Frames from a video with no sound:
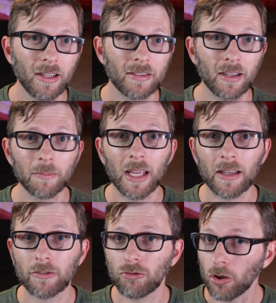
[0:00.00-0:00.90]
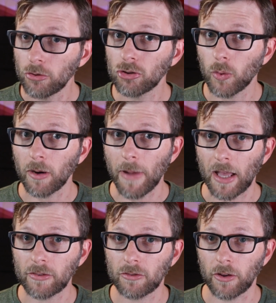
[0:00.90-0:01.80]
Some guests chose to wear
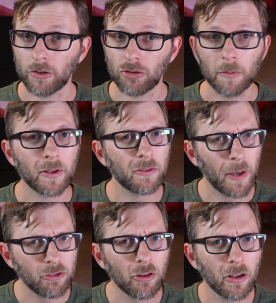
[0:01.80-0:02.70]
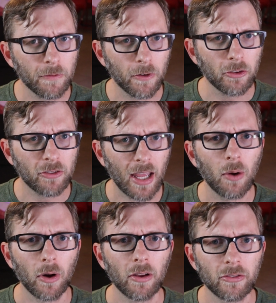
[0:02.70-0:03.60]
masks on the ship, especially on the first
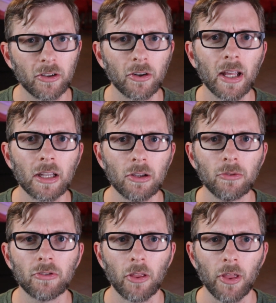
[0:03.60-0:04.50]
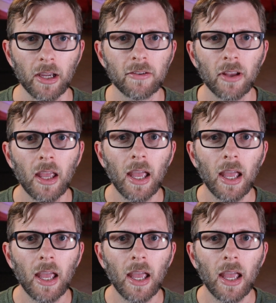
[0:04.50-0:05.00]
day while still getting used to things,